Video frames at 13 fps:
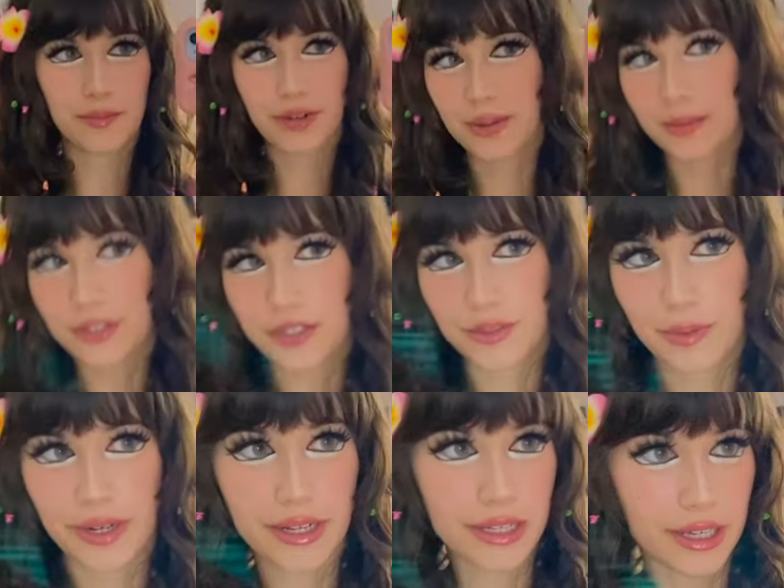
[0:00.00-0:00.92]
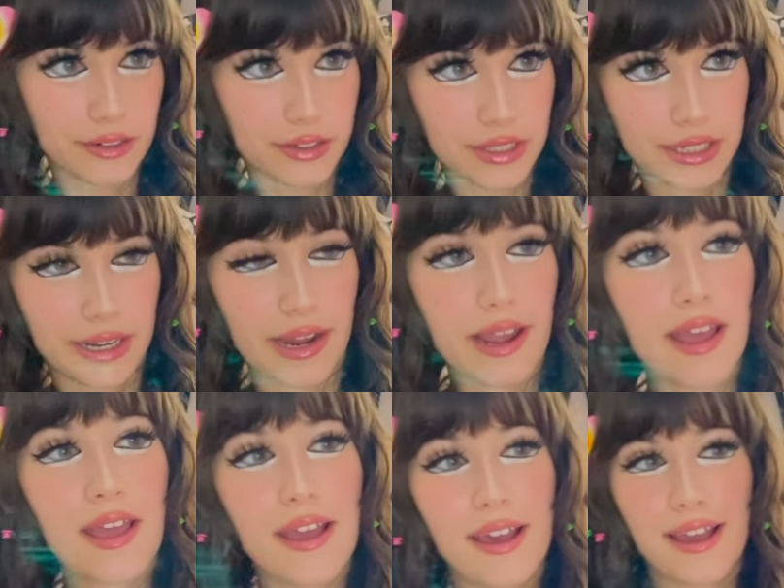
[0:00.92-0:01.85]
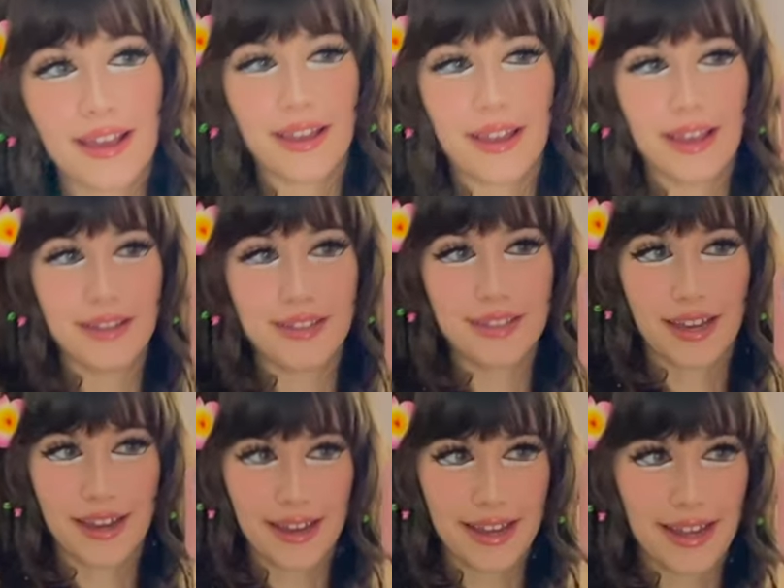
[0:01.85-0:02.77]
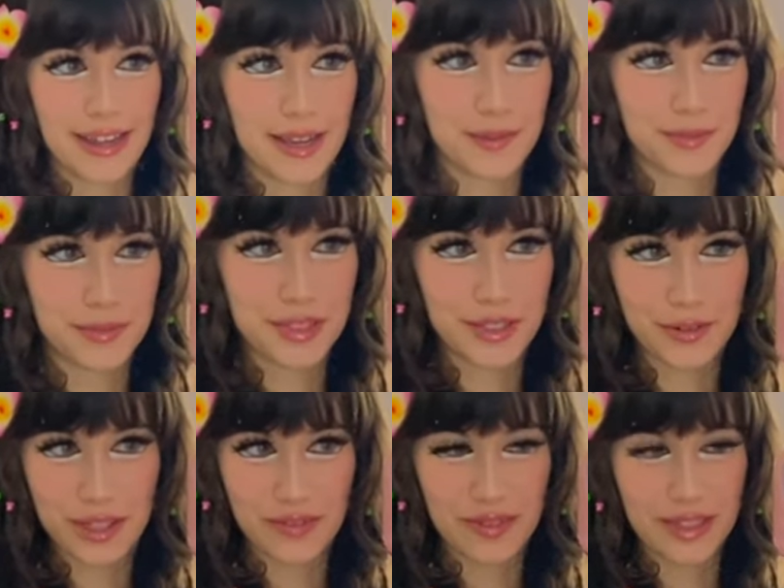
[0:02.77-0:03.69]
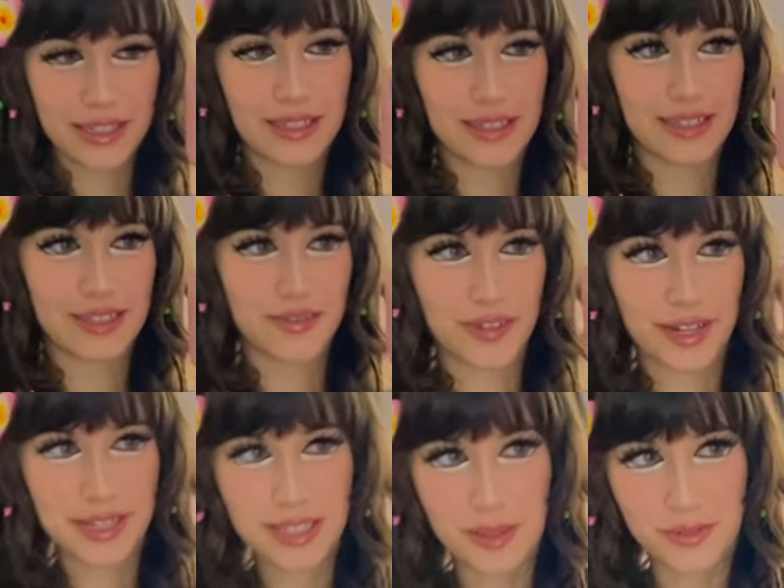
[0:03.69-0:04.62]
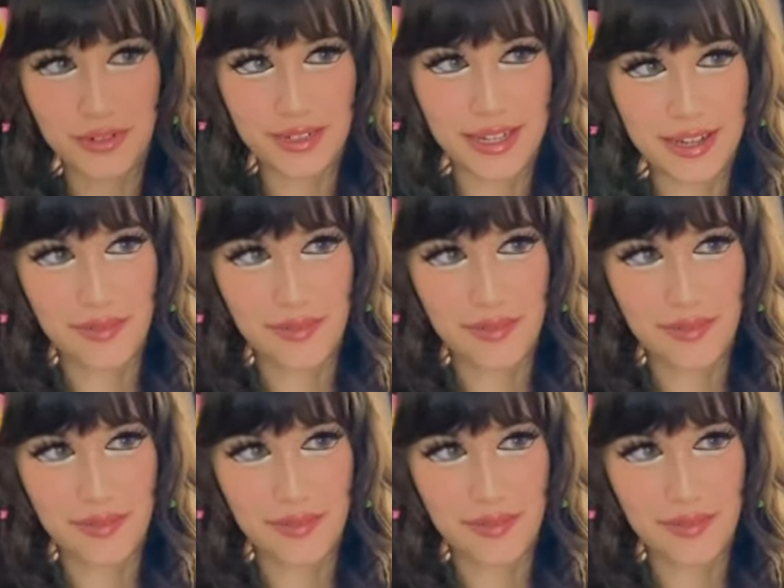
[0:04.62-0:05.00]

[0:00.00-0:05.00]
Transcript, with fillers: pretty much just wearing Gyaru today. And I am so in love with it. It's very summery,